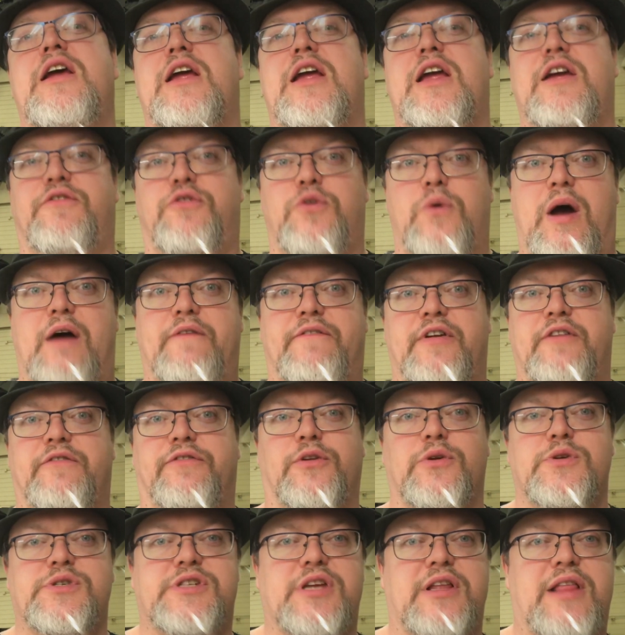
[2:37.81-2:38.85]
If you have
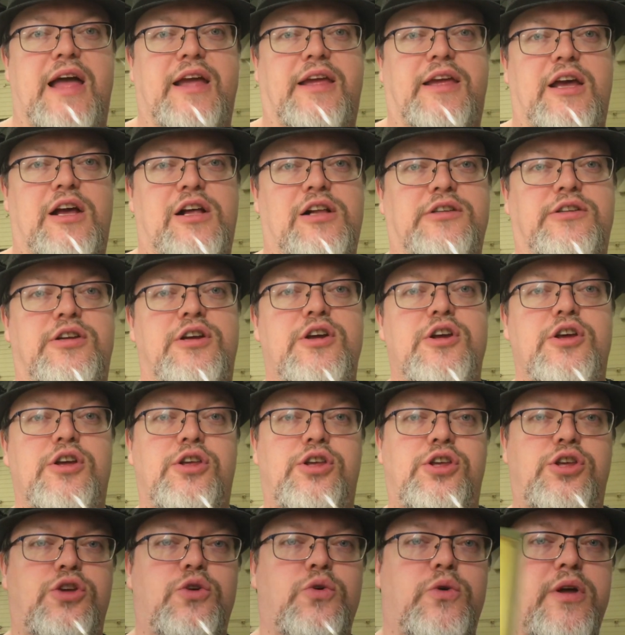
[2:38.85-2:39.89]
influence in that guild,
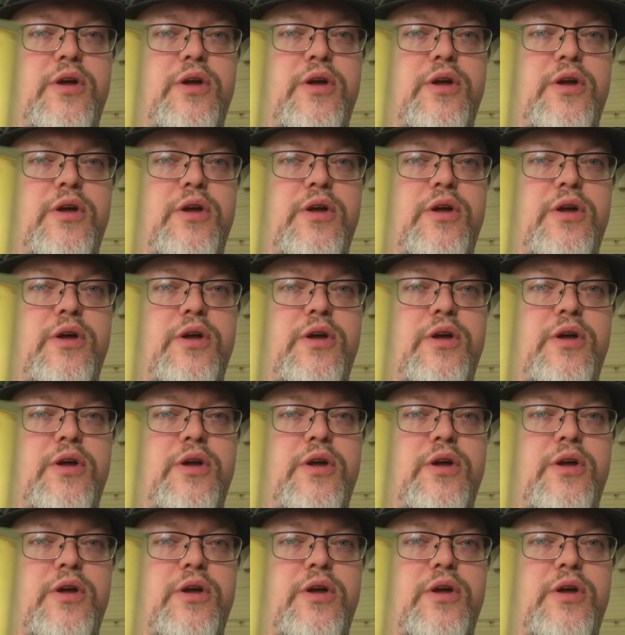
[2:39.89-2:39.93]
you